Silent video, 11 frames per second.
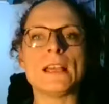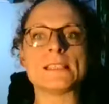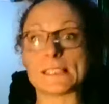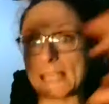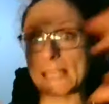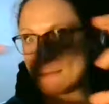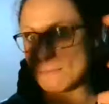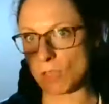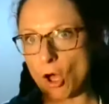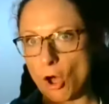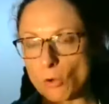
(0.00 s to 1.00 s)
scheme,
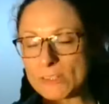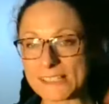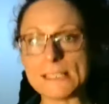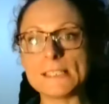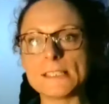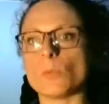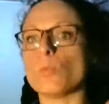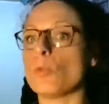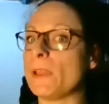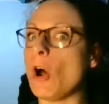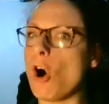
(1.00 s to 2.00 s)
the whole system
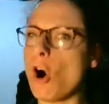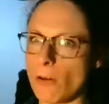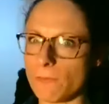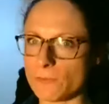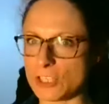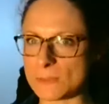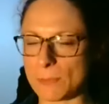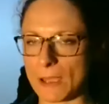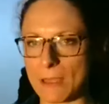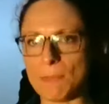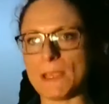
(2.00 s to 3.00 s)
will be off just
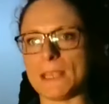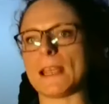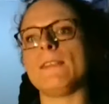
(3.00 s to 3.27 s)
by a bit.